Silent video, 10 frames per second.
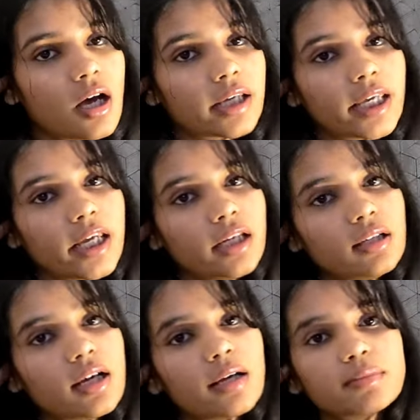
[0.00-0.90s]

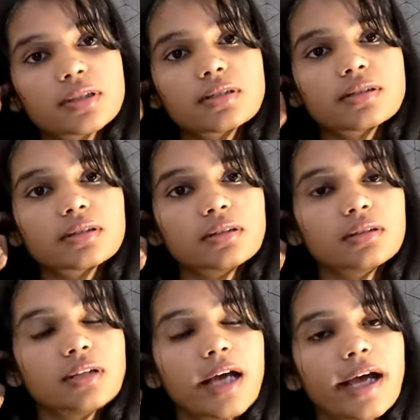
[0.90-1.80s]
again I'm just
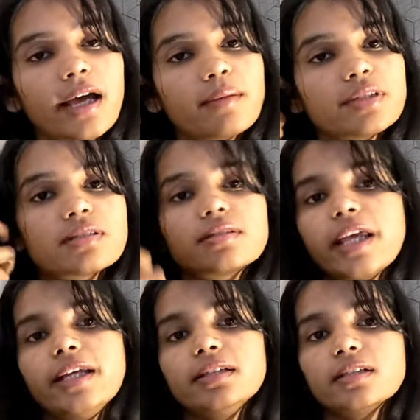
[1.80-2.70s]
uh, I, I'm just
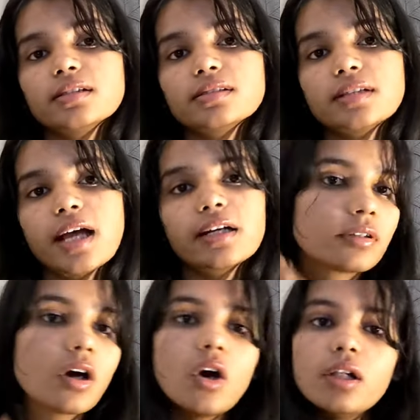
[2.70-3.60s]
saying this that
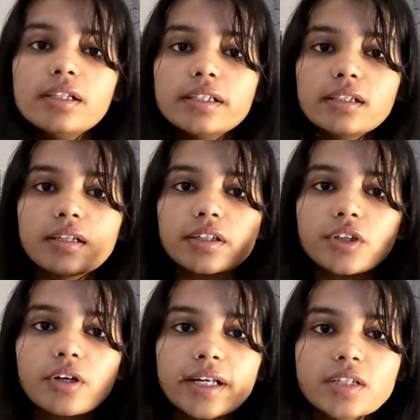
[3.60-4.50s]
all
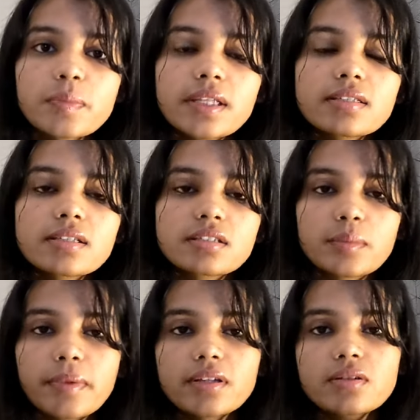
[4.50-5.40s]
your expenses
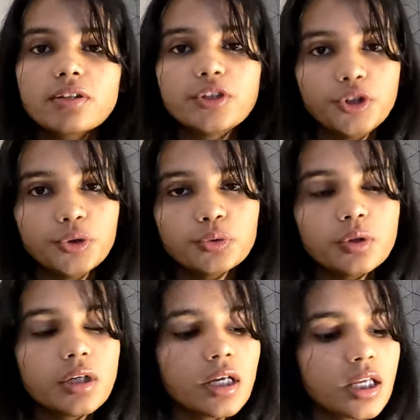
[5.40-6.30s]
depends on you
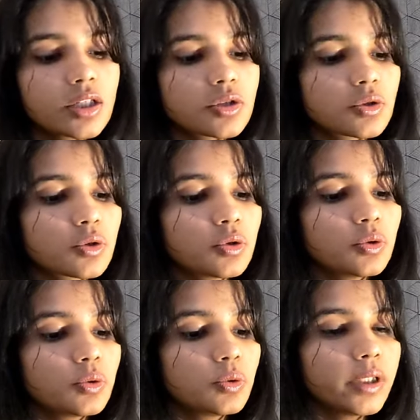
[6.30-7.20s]

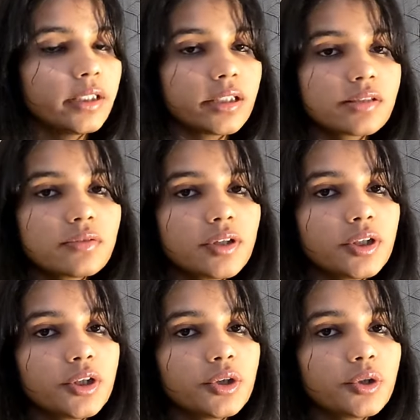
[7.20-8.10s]
so in this
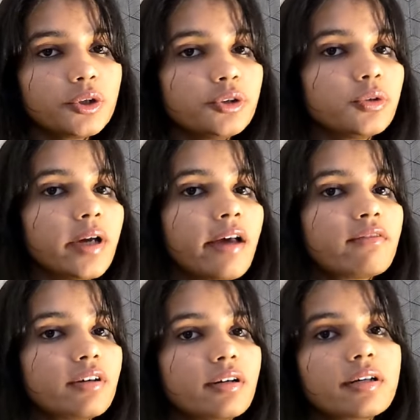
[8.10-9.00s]
video you have
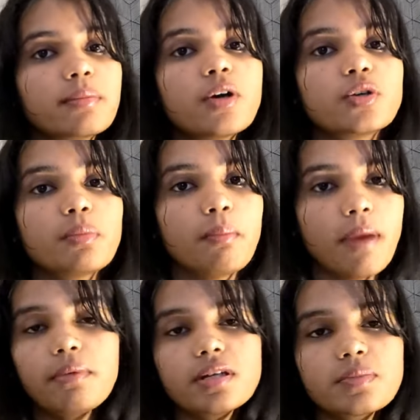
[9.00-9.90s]
heard about
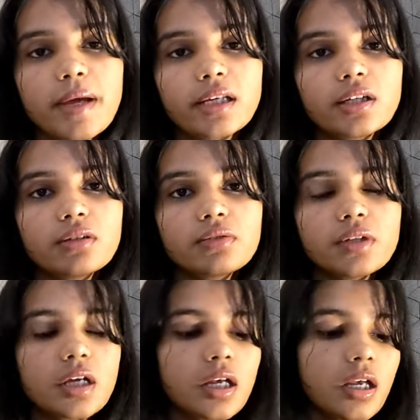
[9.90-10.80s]
my perspective
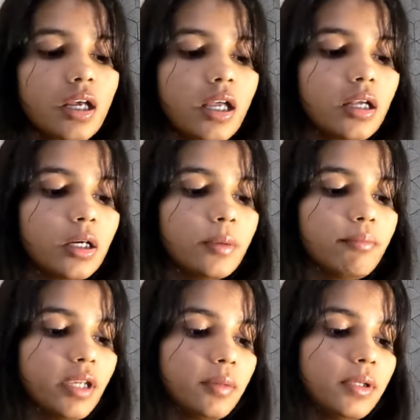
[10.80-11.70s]
uh,
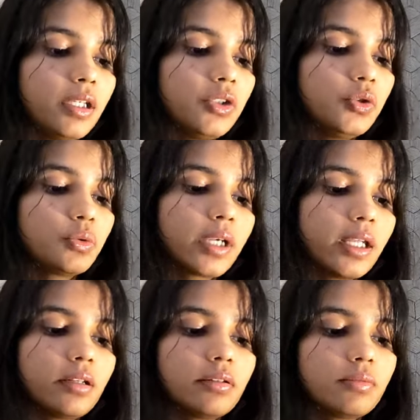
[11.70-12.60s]
maybe you
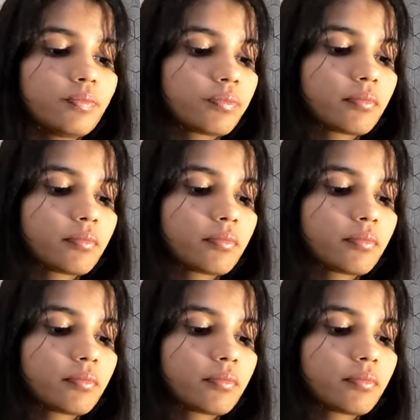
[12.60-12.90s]
can